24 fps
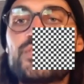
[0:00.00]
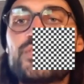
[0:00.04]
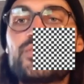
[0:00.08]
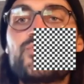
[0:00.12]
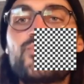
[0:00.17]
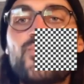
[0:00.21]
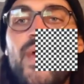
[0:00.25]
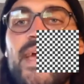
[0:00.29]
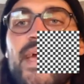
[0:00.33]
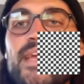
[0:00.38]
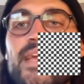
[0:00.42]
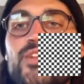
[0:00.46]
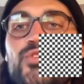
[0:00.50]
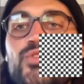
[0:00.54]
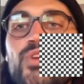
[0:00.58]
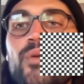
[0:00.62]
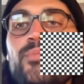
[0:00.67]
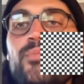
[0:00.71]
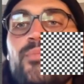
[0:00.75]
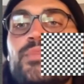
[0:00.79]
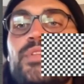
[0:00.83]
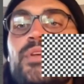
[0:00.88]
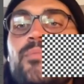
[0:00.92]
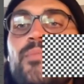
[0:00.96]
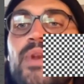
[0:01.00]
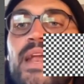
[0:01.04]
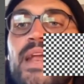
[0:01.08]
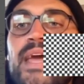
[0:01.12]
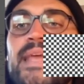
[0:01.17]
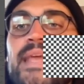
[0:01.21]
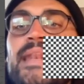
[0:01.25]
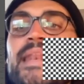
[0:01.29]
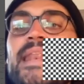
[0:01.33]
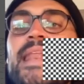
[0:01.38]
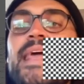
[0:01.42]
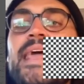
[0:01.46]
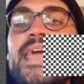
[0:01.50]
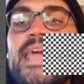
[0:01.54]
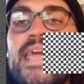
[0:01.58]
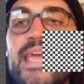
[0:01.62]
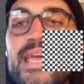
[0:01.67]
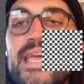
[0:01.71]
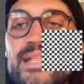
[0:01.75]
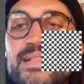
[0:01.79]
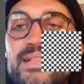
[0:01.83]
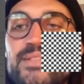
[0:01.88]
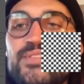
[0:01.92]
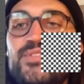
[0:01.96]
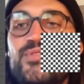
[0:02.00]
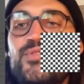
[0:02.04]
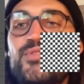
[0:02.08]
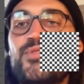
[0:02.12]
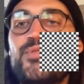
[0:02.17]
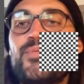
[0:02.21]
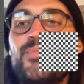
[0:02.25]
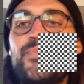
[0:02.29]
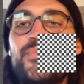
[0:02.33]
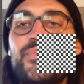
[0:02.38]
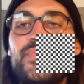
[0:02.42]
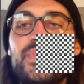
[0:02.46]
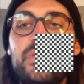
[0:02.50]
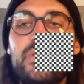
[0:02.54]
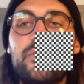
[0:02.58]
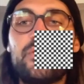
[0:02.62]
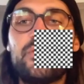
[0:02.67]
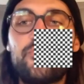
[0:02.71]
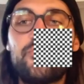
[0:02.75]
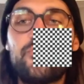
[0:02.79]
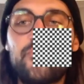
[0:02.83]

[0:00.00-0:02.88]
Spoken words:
drag and drop the plane into the face